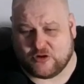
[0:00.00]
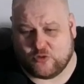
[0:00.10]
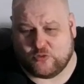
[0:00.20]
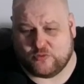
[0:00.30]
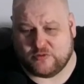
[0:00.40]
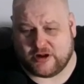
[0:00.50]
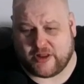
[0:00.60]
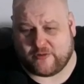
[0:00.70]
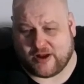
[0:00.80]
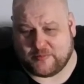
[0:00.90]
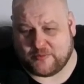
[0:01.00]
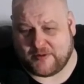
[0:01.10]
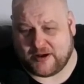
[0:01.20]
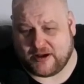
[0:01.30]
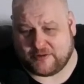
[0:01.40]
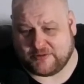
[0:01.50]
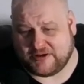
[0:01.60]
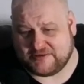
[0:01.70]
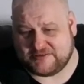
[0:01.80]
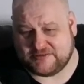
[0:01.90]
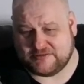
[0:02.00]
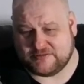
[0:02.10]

Ooh, another elbow by Rodrigues.